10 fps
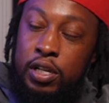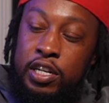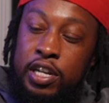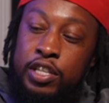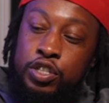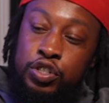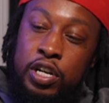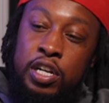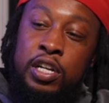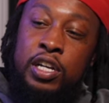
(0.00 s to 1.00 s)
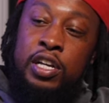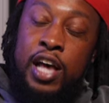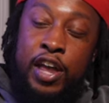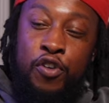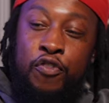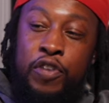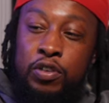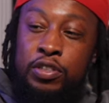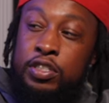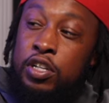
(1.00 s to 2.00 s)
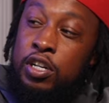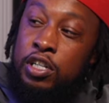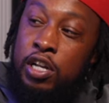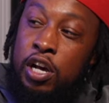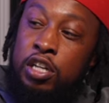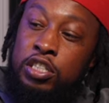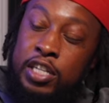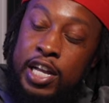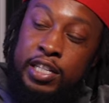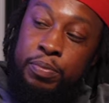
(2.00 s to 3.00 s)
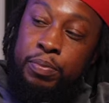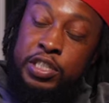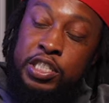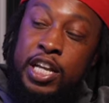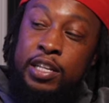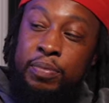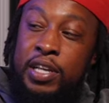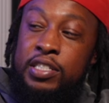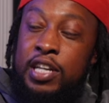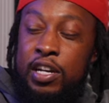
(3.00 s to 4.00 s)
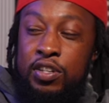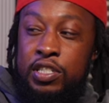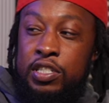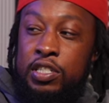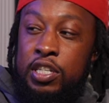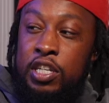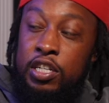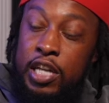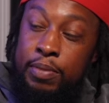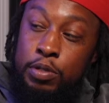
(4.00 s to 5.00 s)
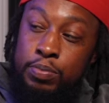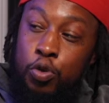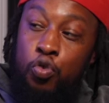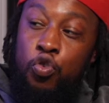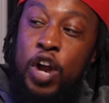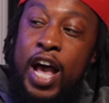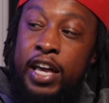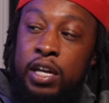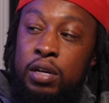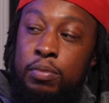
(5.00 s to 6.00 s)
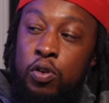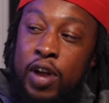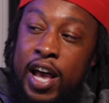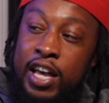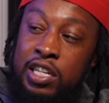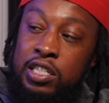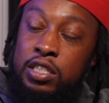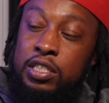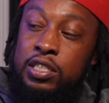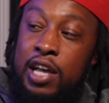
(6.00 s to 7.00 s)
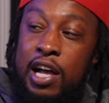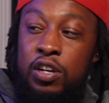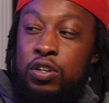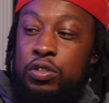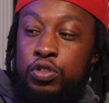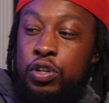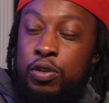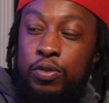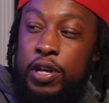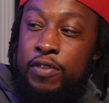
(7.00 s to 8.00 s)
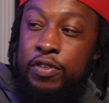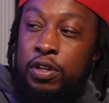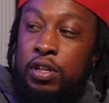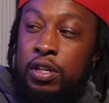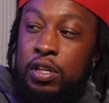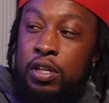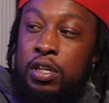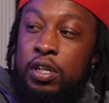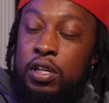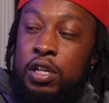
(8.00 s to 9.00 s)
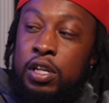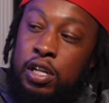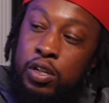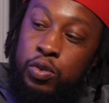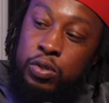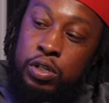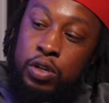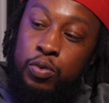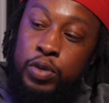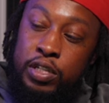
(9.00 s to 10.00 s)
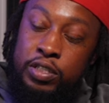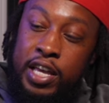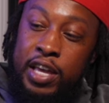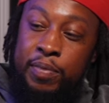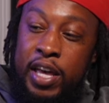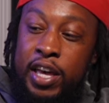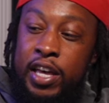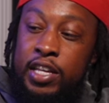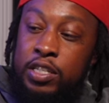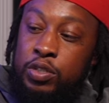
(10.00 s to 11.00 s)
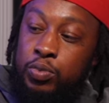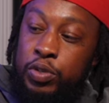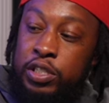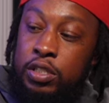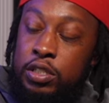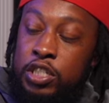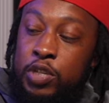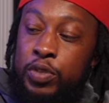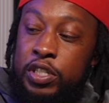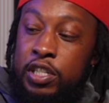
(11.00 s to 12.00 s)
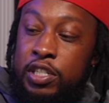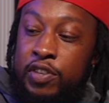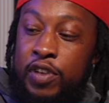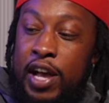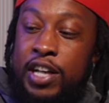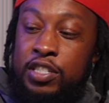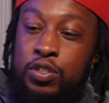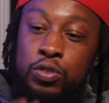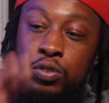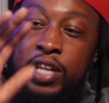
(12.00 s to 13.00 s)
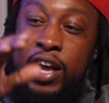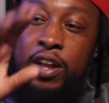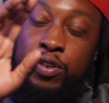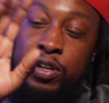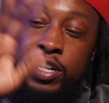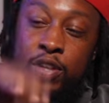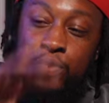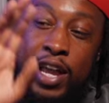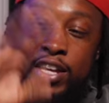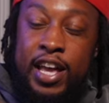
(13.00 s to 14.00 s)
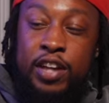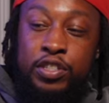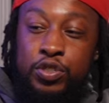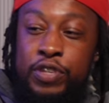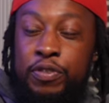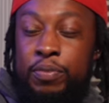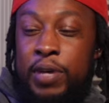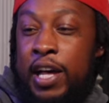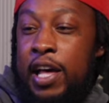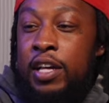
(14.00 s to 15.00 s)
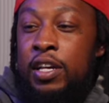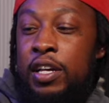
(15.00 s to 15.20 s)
All Another right. truck I don't fuck with this girl at all. She got the but she got the best tacos in the city. Her name is Mariah. Mariah's taco truck or whatever. You know, we the same age. Went she went to a different high school down right down the street from mine.